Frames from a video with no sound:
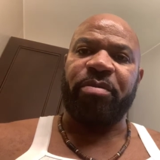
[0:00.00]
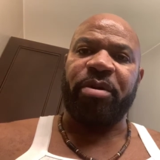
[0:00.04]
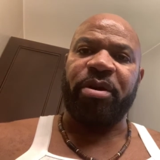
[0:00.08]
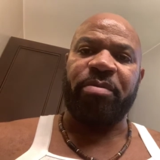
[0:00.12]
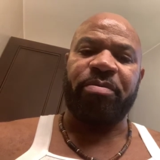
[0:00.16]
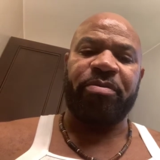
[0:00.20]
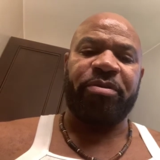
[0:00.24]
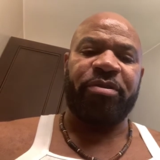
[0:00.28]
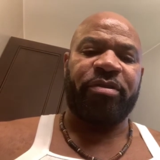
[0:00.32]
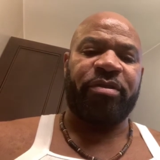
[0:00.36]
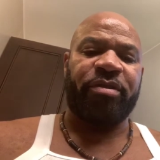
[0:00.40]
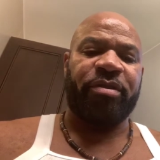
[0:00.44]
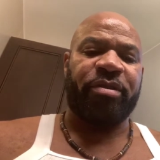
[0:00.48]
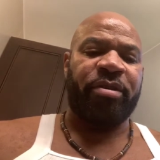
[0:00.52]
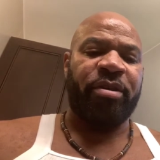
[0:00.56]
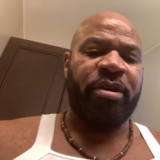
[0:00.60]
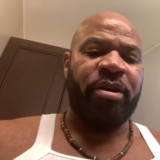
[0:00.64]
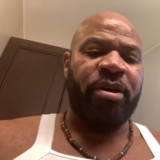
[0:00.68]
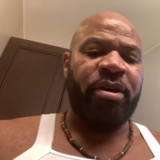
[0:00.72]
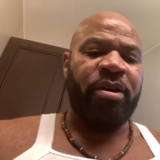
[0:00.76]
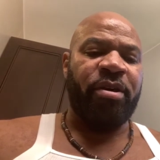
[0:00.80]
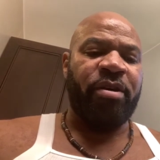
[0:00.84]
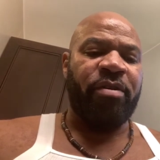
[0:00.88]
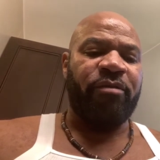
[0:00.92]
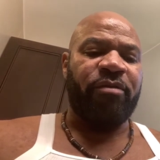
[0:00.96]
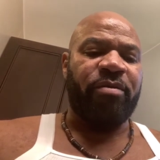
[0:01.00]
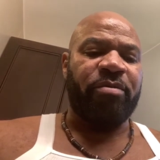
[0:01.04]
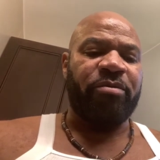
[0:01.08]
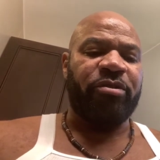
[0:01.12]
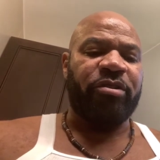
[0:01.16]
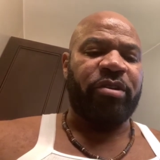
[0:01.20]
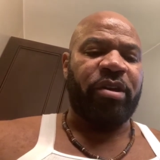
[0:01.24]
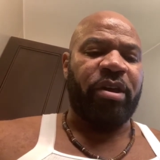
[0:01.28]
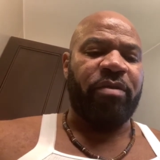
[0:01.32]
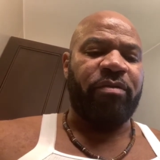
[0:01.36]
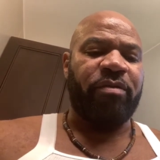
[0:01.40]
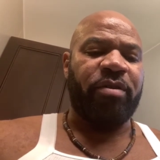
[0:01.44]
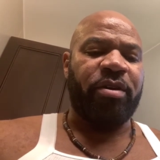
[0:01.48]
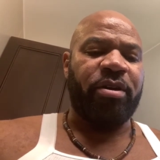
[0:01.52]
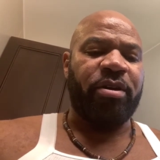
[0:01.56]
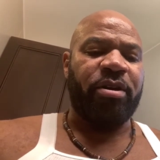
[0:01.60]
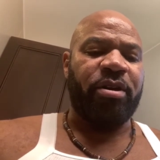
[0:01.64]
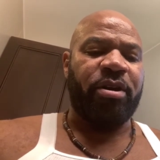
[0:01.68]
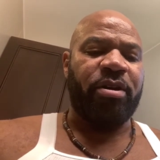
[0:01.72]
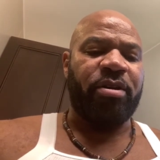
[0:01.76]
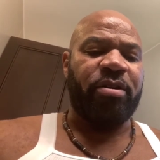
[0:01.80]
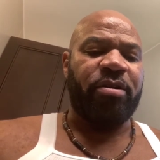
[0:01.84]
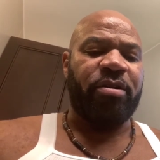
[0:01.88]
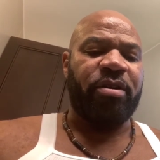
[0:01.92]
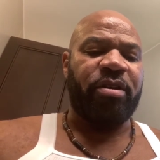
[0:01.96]
bumps from shaving
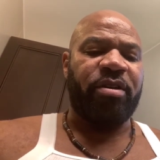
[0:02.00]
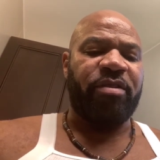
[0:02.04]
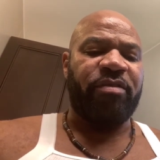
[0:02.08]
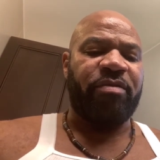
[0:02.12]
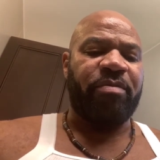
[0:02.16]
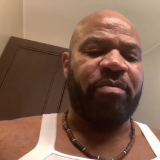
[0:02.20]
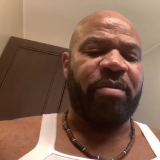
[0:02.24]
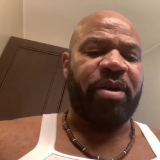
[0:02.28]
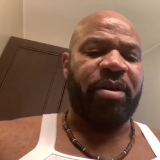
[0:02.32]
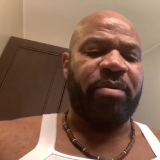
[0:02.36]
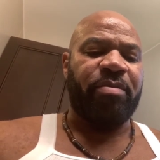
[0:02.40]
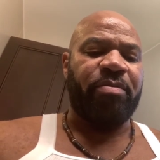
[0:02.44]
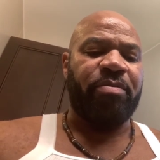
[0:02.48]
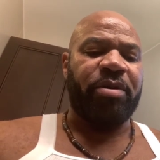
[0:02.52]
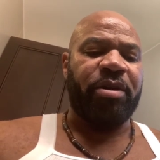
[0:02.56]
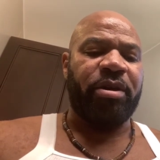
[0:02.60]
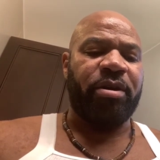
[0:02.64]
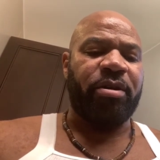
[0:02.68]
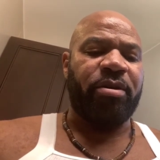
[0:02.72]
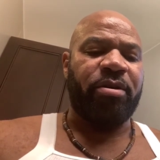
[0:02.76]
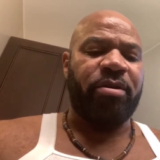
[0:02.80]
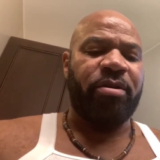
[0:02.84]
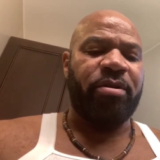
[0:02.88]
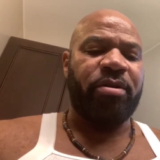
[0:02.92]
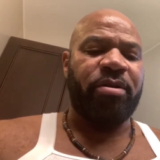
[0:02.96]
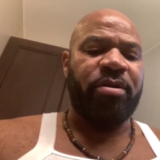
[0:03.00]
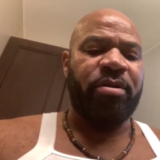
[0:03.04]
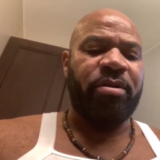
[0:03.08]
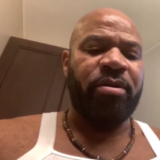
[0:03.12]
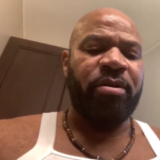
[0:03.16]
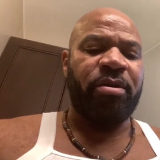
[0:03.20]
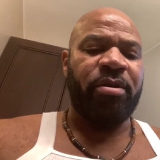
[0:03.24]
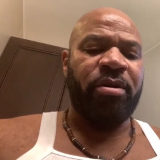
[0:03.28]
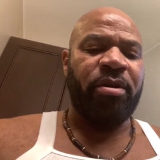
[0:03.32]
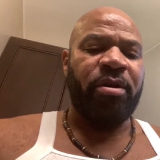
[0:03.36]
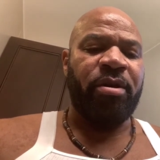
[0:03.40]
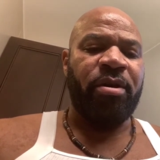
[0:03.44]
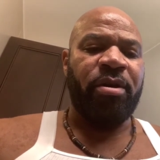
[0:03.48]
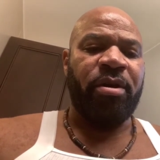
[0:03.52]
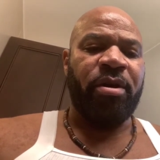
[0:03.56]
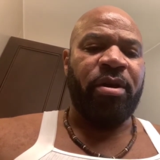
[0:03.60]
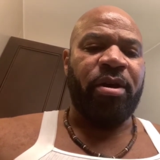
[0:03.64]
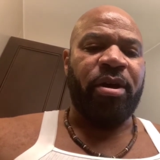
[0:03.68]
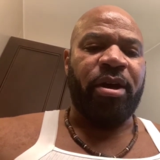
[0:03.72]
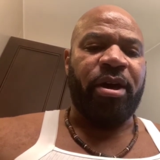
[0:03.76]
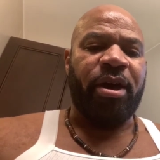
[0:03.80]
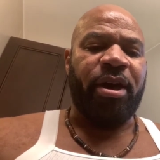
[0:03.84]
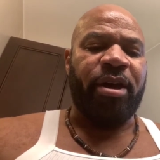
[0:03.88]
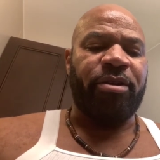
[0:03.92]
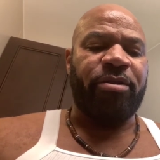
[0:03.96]
underneath my beard.
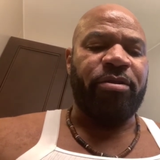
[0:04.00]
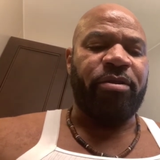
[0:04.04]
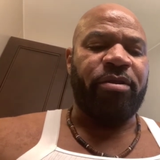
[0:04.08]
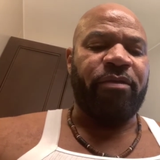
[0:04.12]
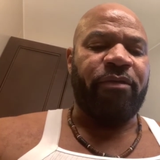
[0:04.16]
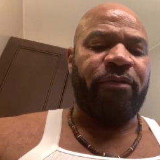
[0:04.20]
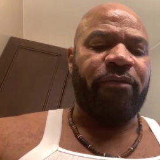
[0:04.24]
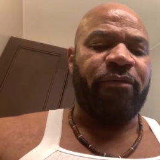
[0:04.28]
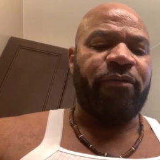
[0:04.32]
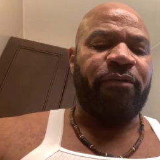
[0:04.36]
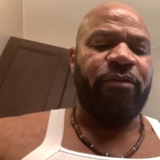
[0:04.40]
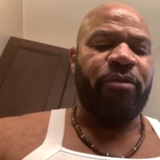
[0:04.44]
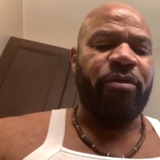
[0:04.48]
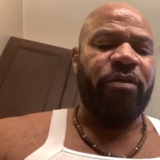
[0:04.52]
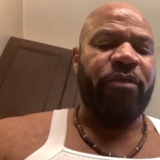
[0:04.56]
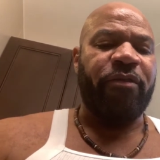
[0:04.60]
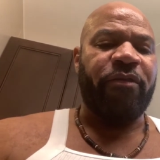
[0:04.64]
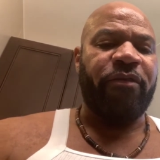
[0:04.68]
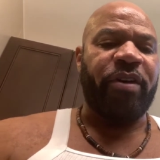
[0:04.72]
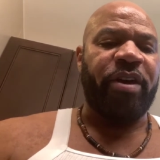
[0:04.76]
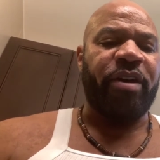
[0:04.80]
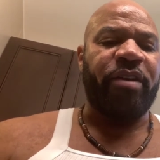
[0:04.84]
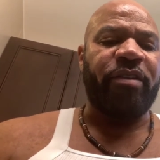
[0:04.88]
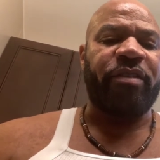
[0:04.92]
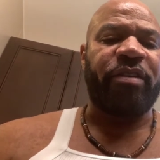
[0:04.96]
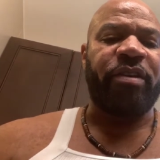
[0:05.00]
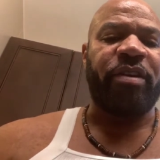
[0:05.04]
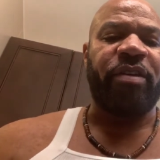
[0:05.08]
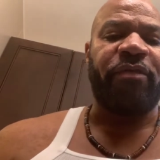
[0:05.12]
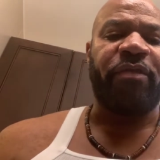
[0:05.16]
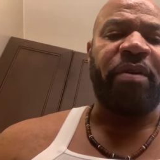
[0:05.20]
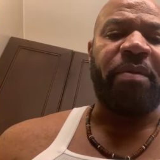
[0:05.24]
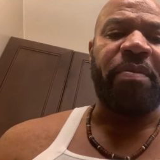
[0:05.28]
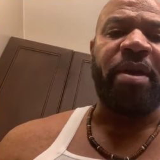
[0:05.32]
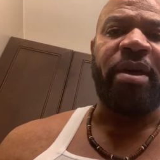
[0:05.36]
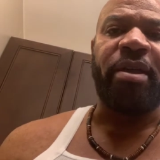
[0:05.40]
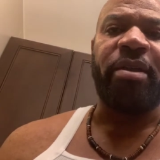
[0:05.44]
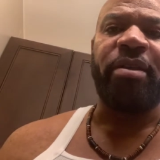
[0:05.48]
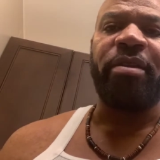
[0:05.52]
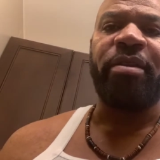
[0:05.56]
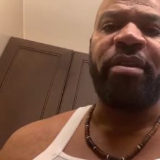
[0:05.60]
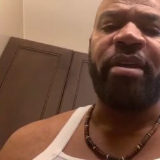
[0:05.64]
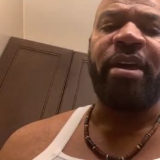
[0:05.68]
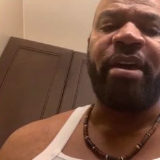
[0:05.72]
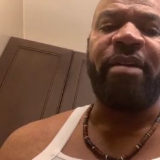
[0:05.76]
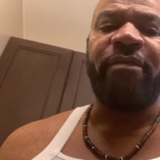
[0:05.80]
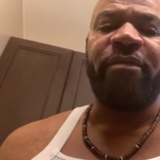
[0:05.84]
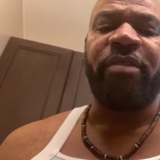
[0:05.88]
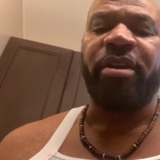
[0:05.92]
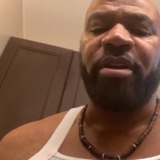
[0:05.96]
I do the full face if I'm not
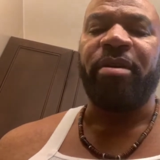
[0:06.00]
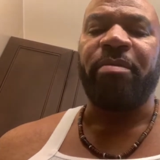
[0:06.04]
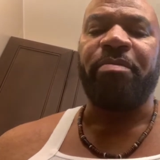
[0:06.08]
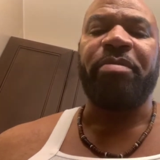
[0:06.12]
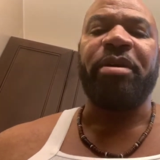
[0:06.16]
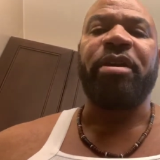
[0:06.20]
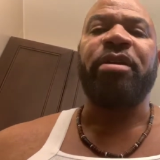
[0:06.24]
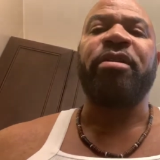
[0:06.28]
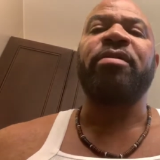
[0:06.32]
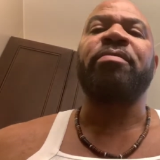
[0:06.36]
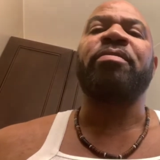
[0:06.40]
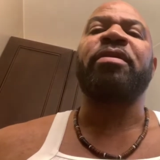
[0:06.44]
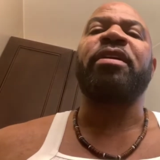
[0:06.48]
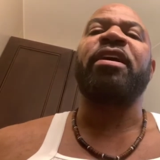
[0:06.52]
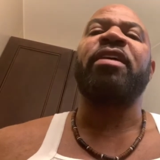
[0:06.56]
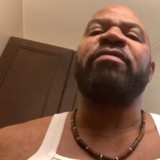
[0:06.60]
having a beard, but I